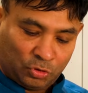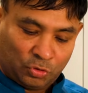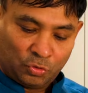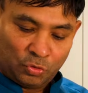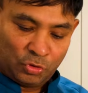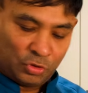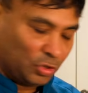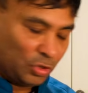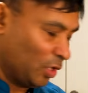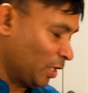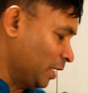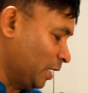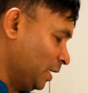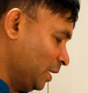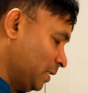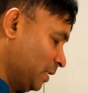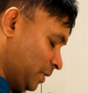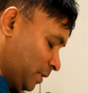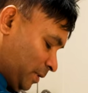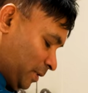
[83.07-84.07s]
2 star
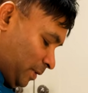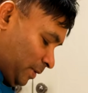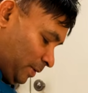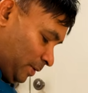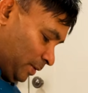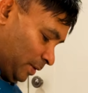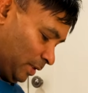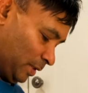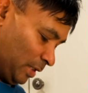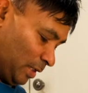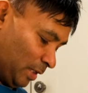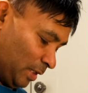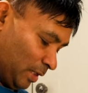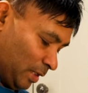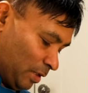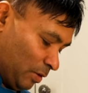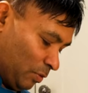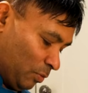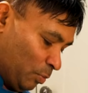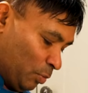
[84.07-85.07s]
anise,
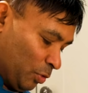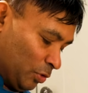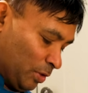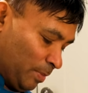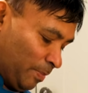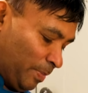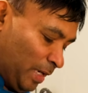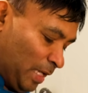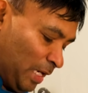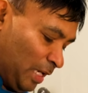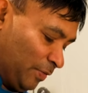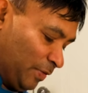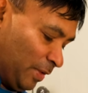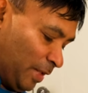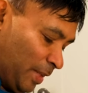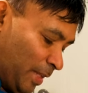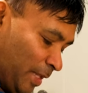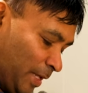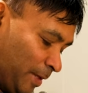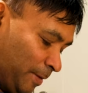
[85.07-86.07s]
put some bay leaves
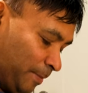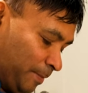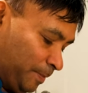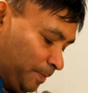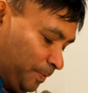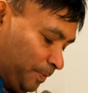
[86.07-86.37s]
in there,